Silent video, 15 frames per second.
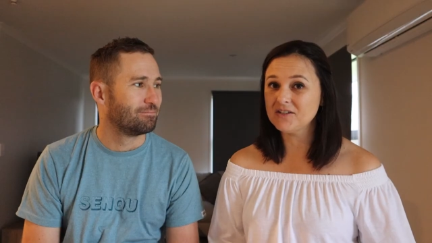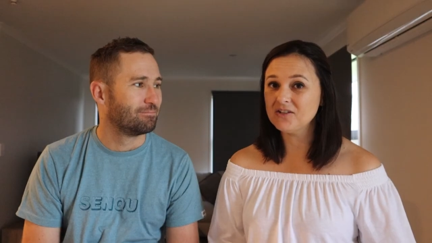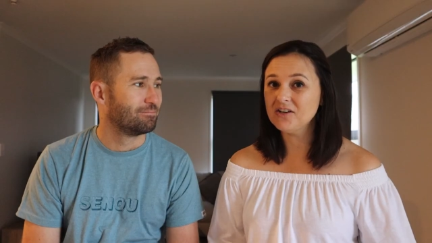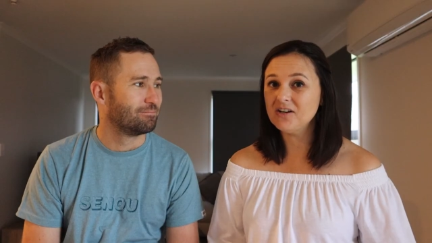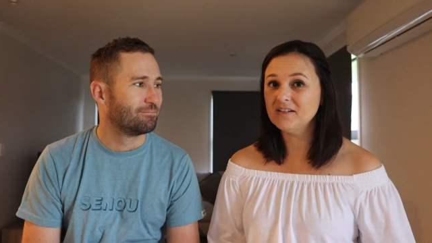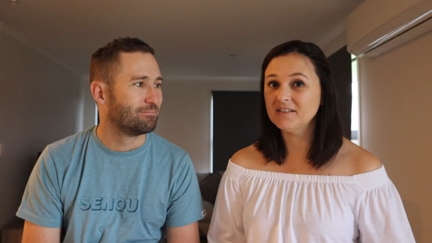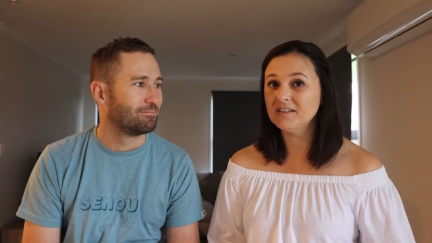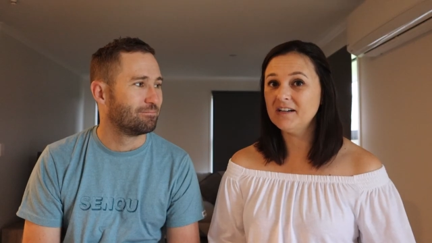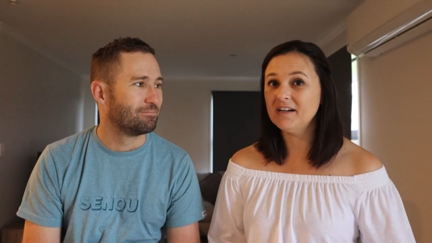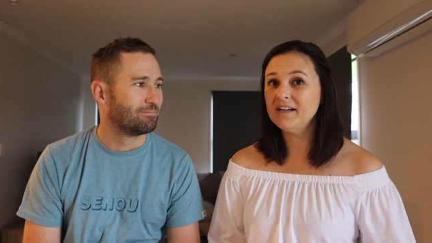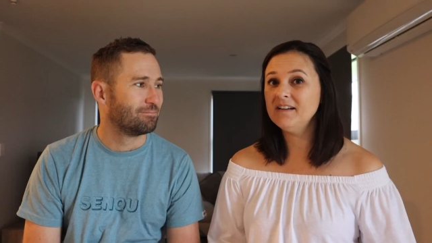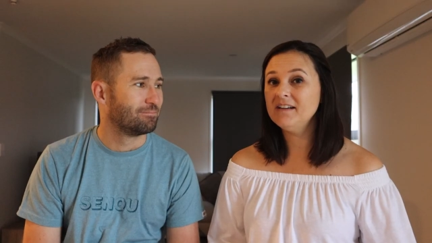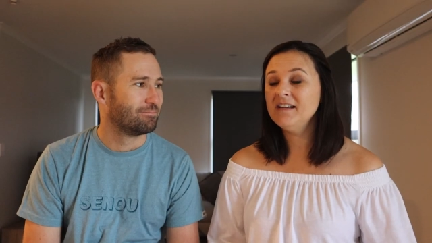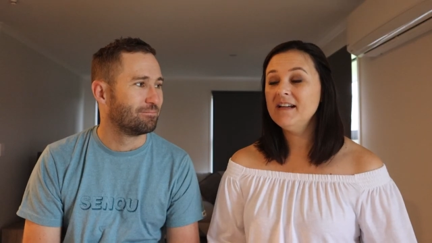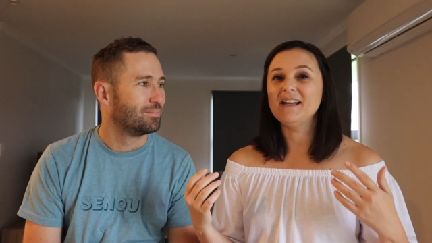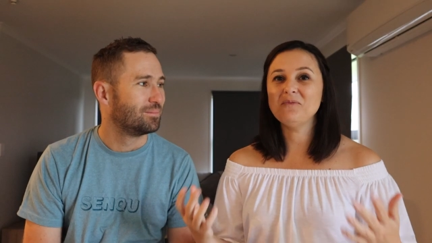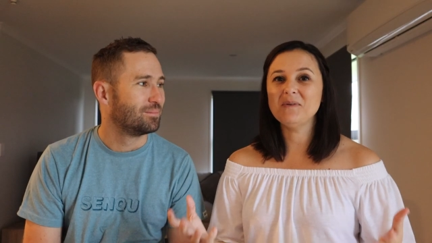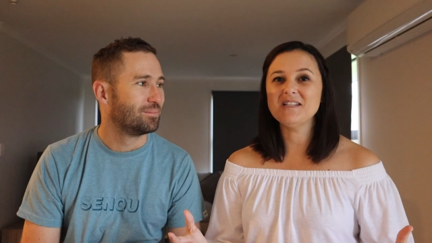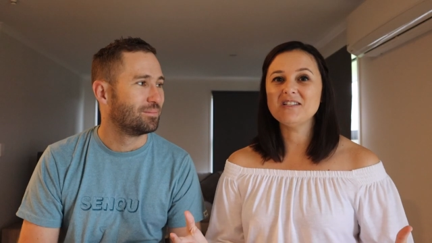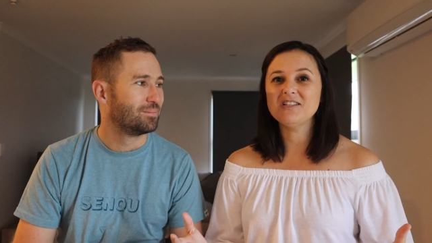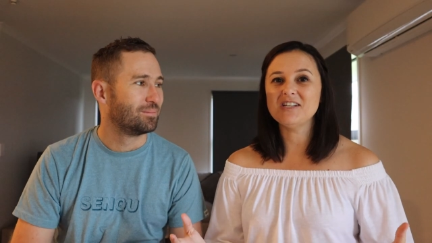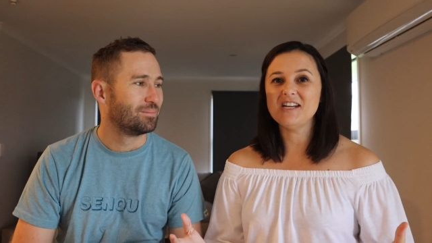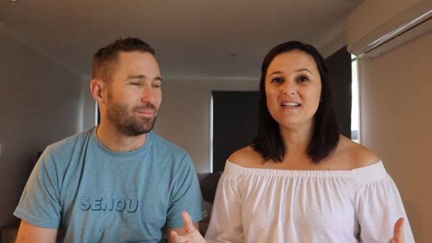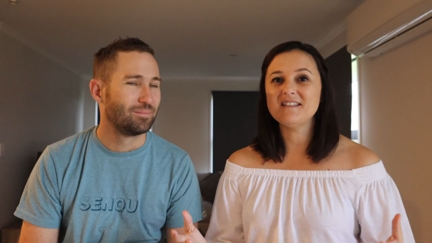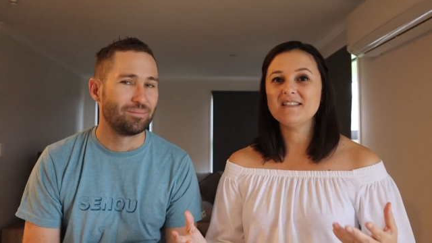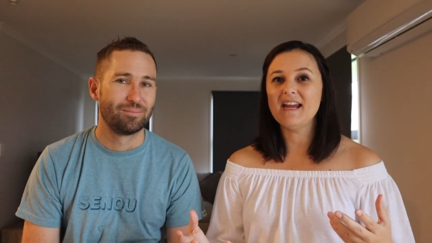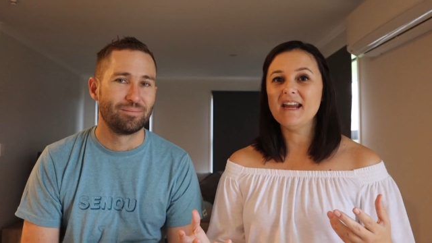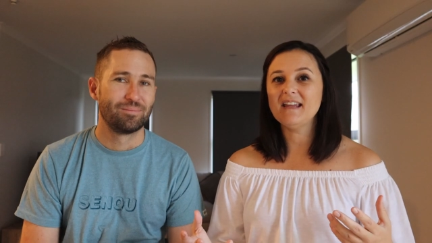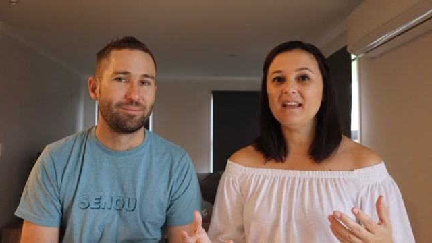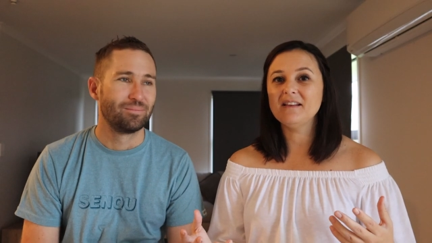Speaker 1: a car guard. And we
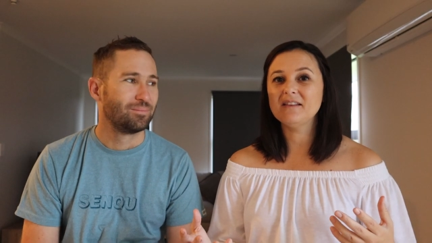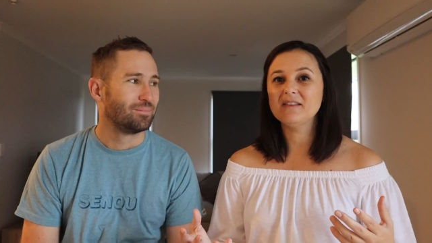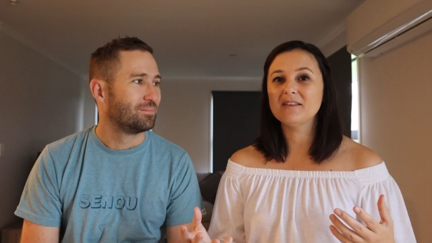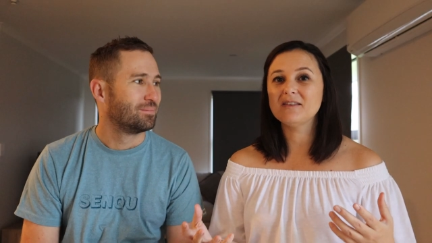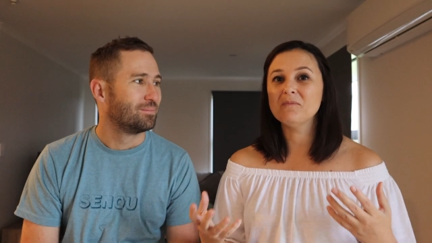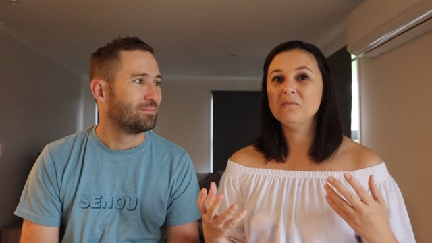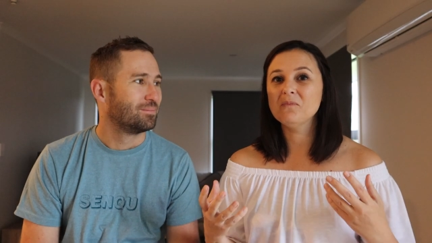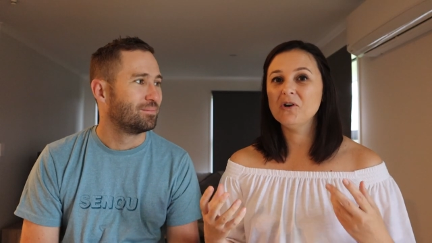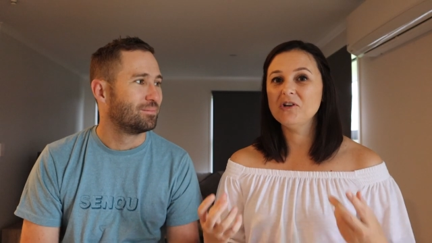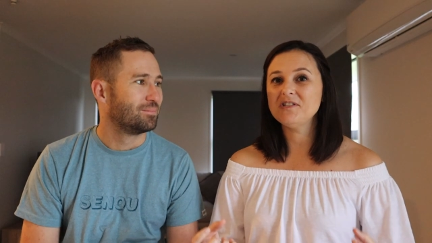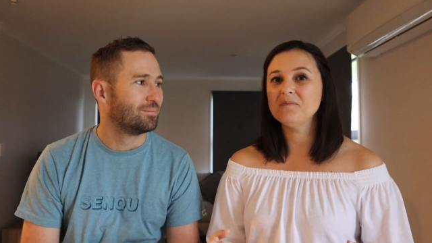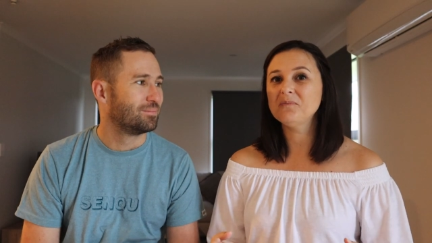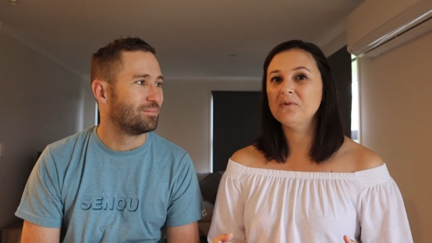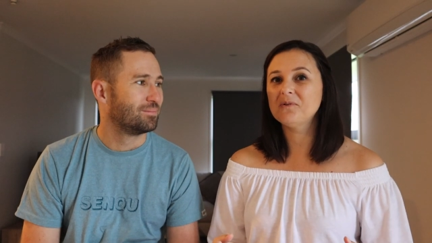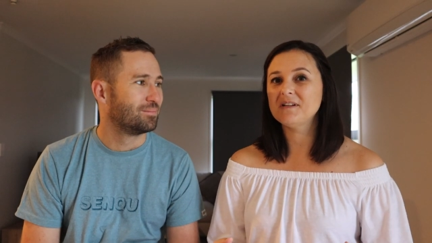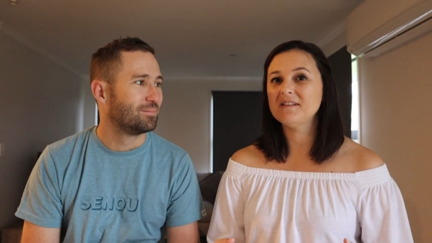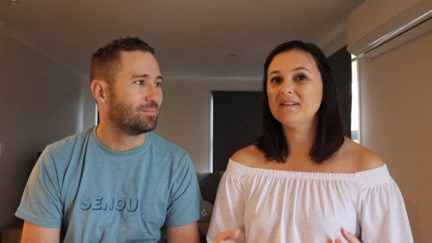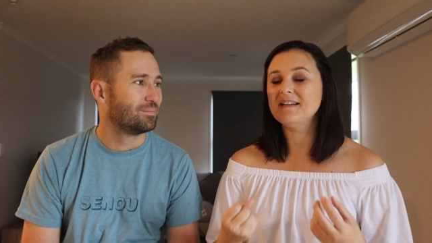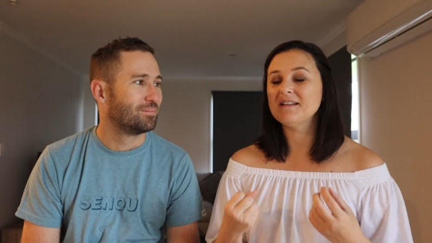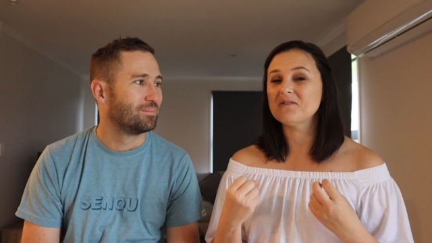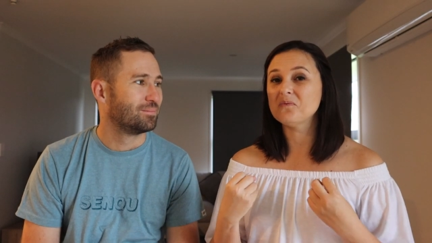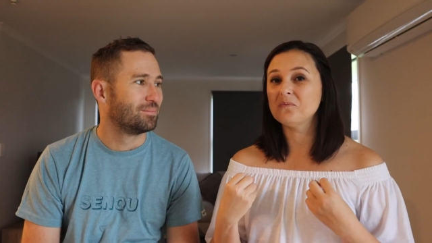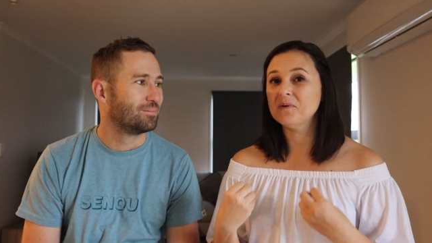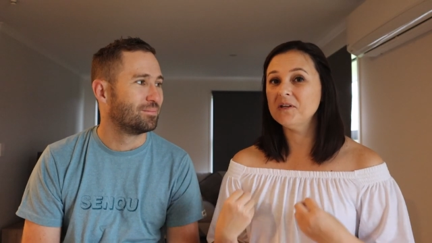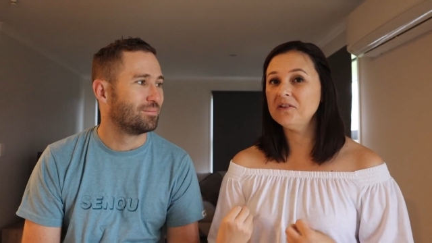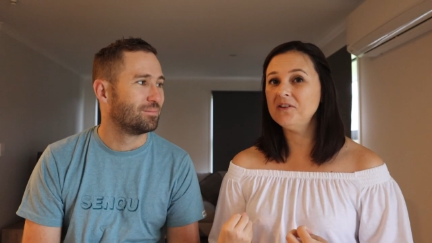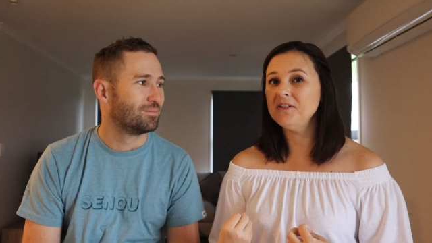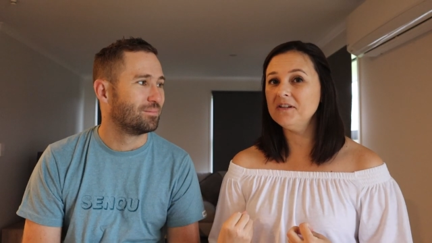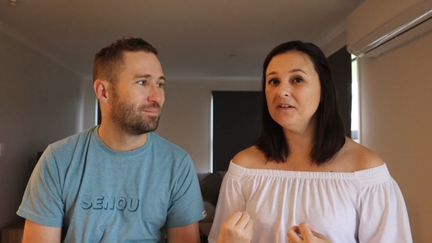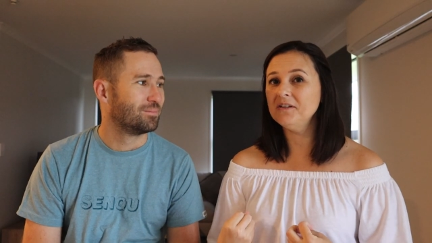suggest taking the most important things
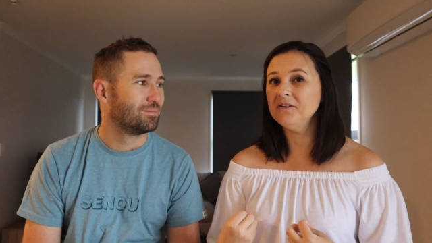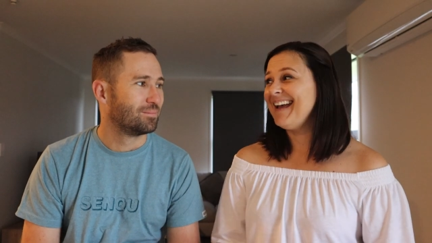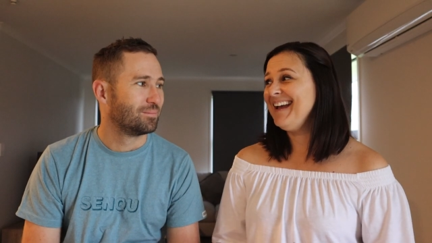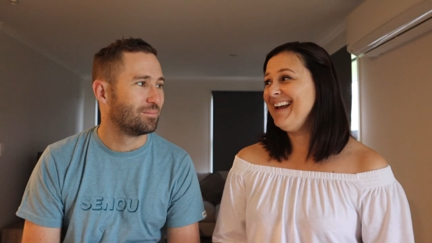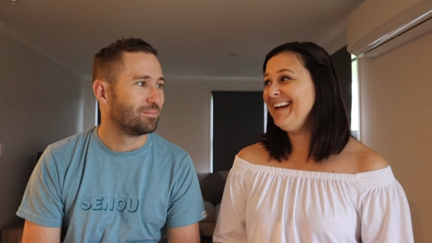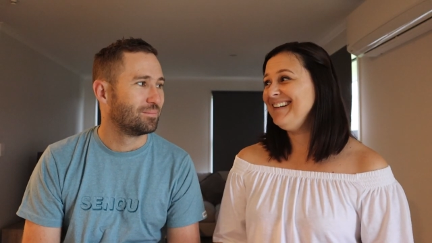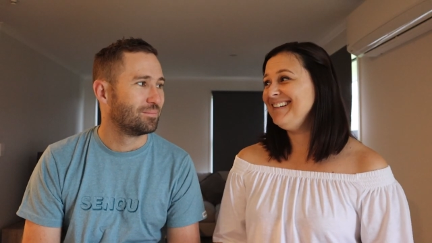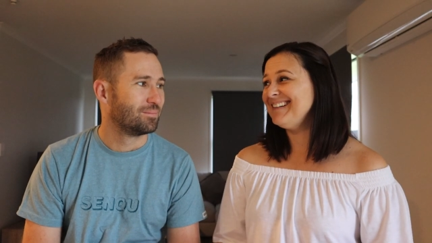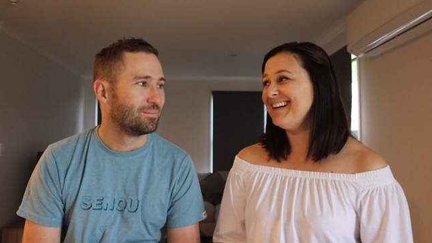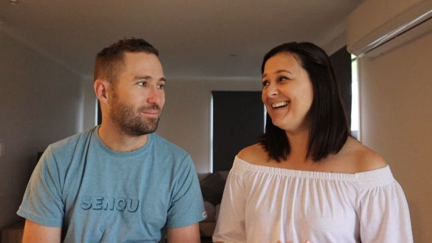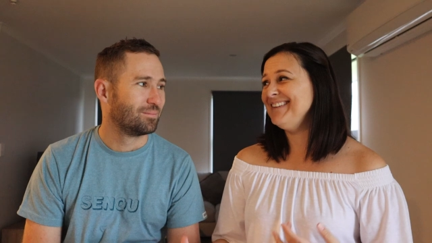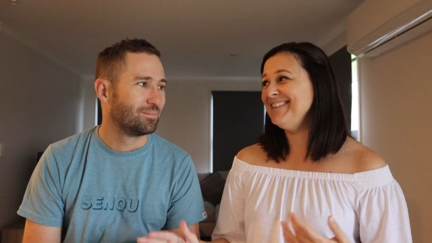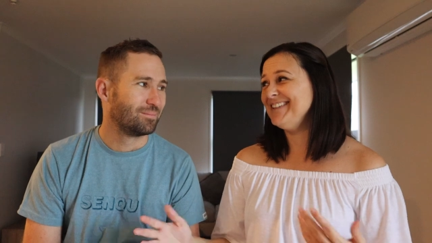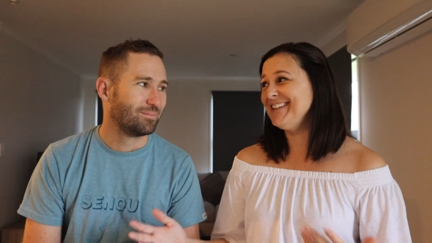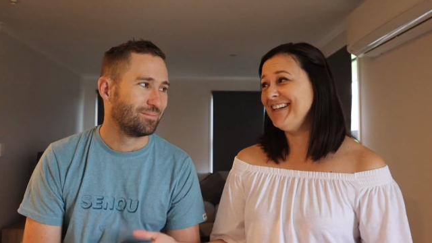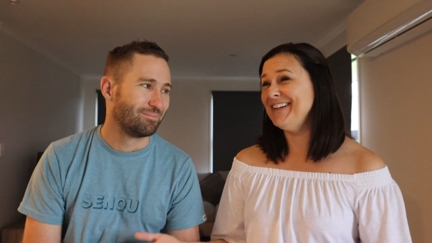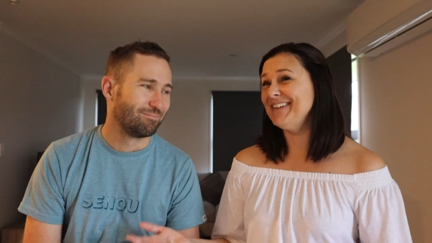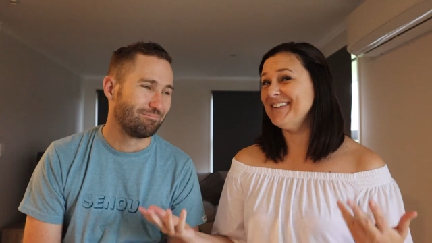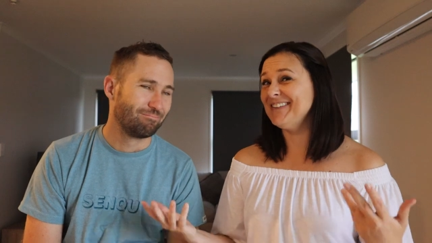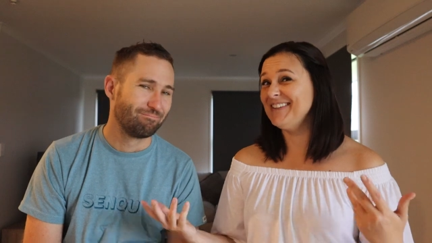with you. And I know